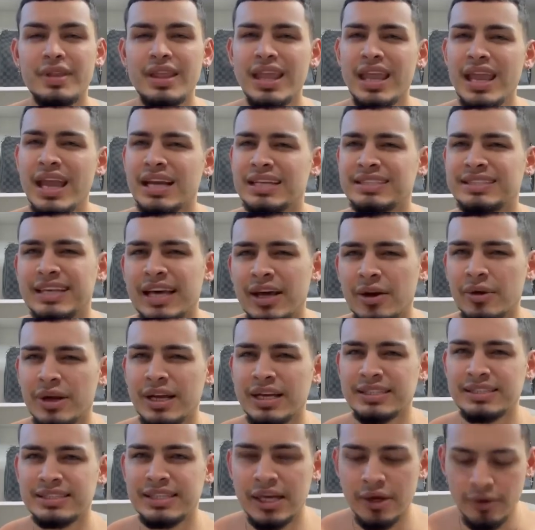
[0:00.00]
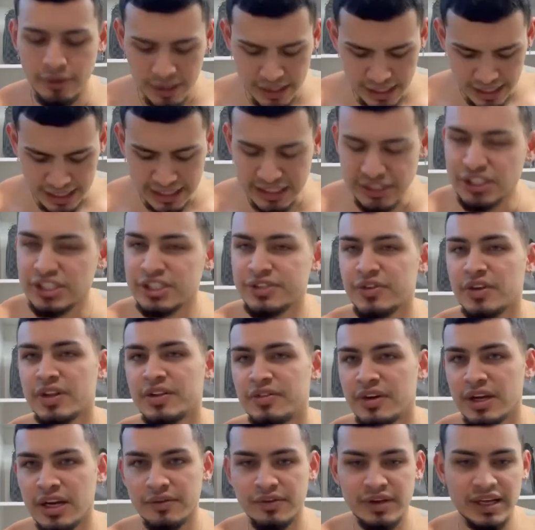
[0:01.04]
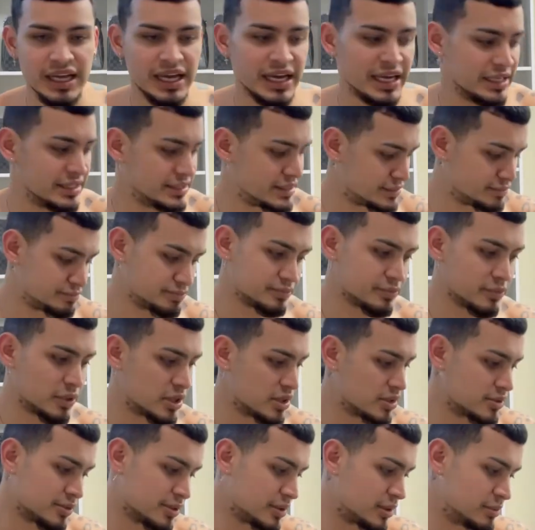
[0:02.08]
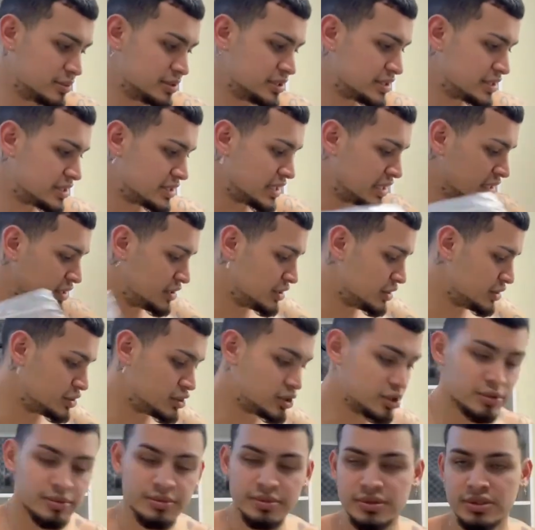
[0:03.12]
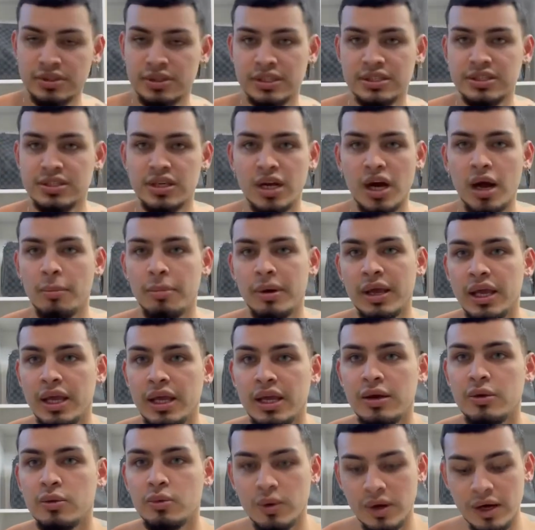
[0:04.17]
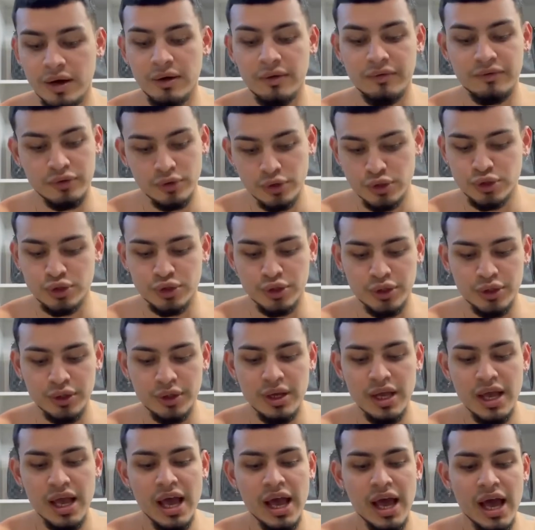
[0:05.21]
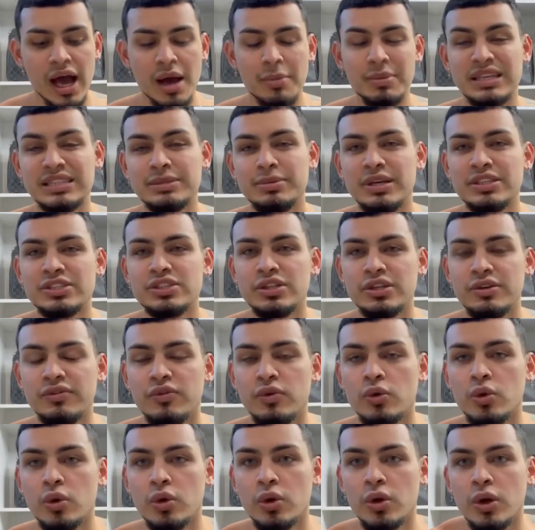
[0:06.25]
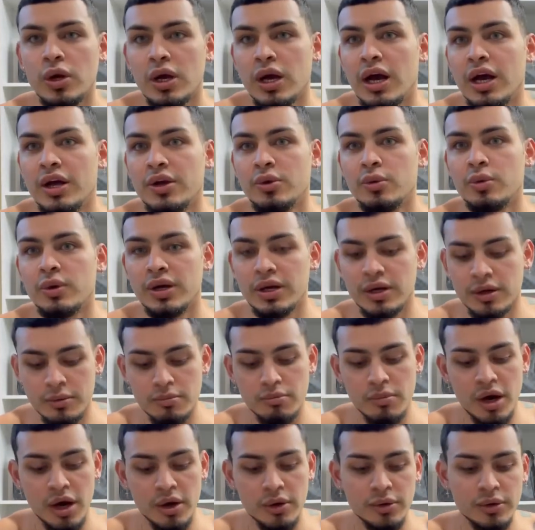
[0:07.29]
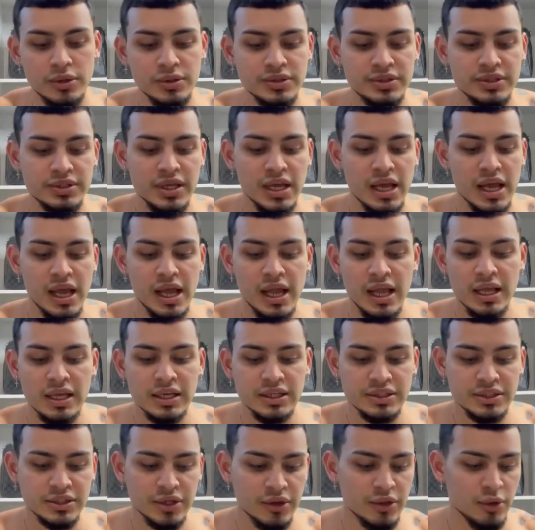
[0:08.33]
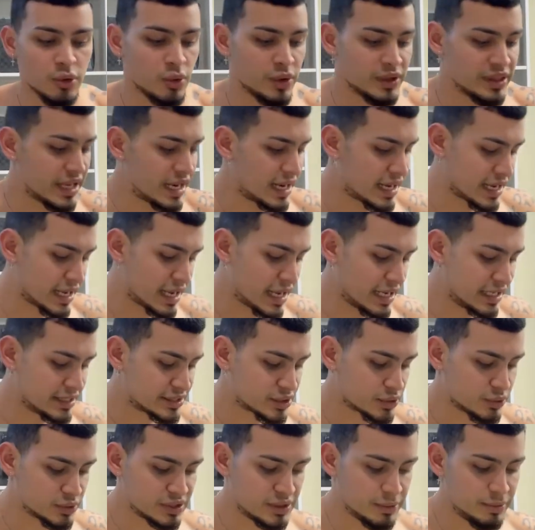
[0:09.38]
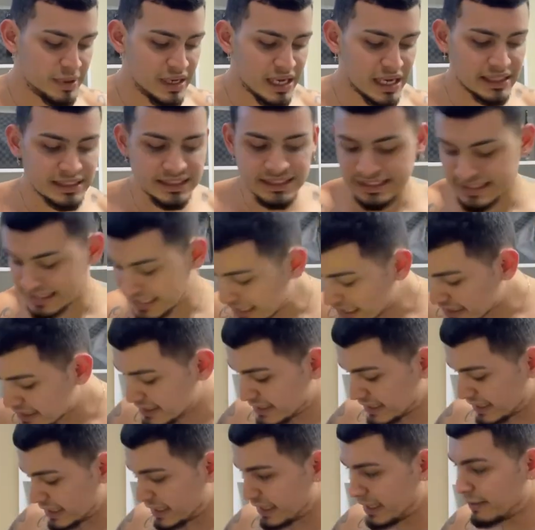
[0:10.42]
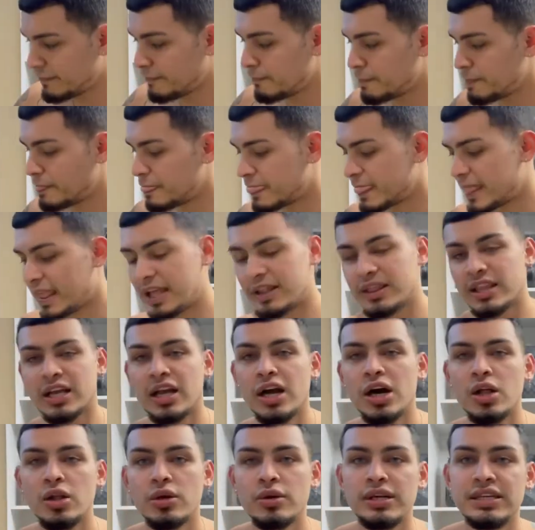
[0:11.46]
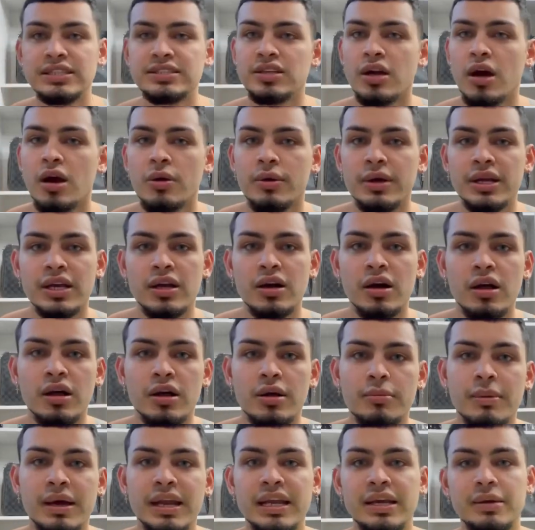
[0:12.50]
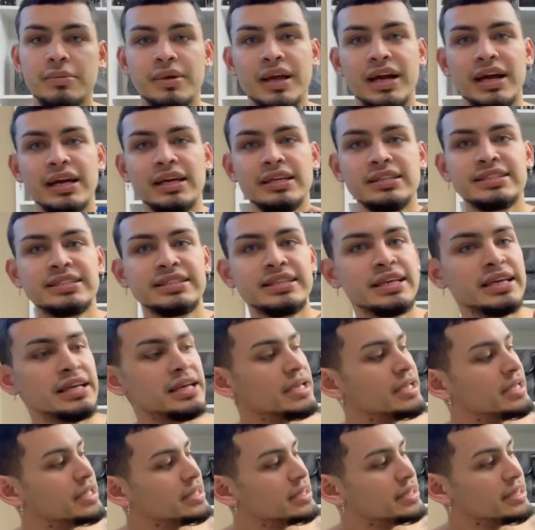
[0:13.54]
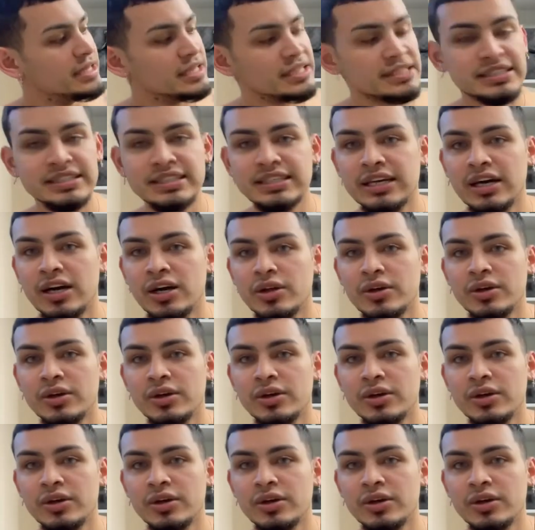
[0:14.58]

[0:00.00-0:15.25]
etc, et cetera. And it's just for the fun of it, guys. Let me just say, YouTube does not pay well for sure, um, especially for underwear models. So the one that I got is going to be Addicted. The color is already calling my name, guys. This color